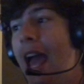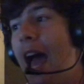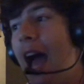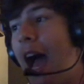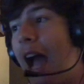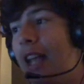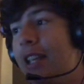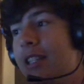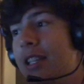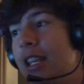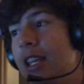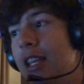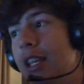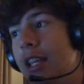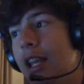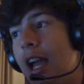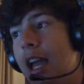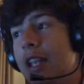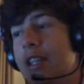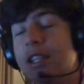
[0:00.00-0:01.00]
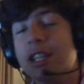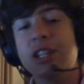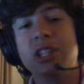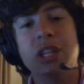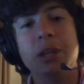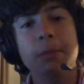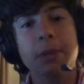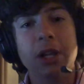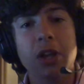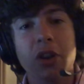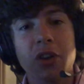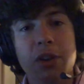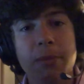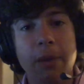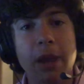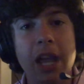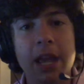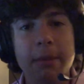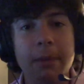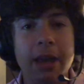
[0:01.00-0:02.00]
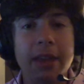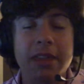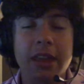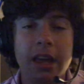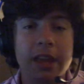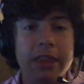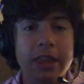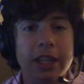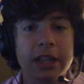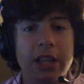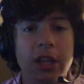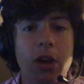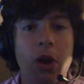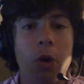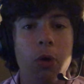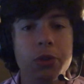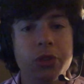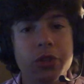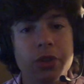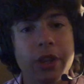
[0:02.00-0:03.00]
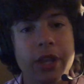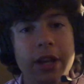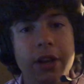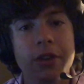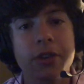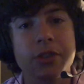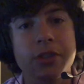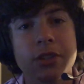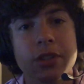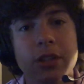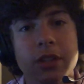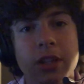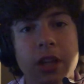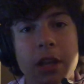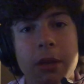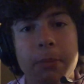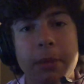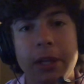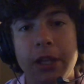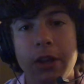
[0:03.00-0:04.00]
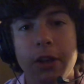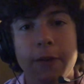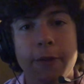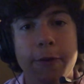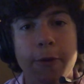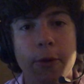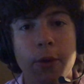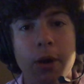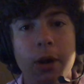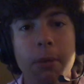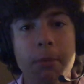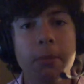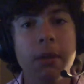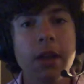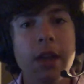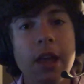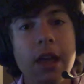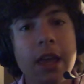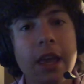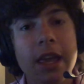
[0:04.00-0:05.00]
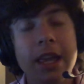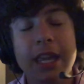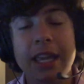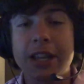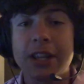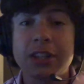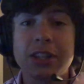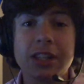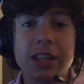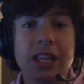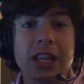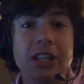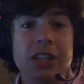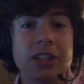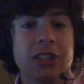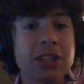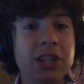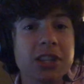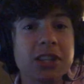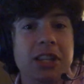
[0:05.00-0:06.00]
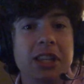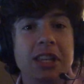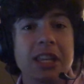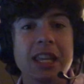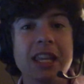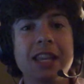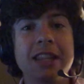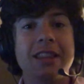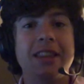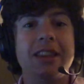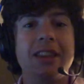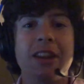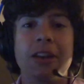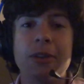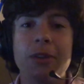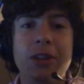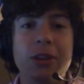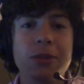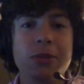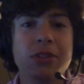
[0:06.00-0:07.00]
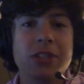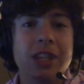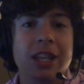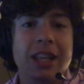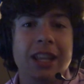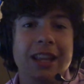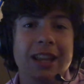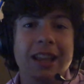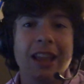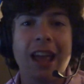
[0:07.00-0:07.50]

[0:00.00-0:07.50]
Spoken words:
I see Jimmy going to Miami. I think the culture there is going to be good for him. He just doesn't need Houston.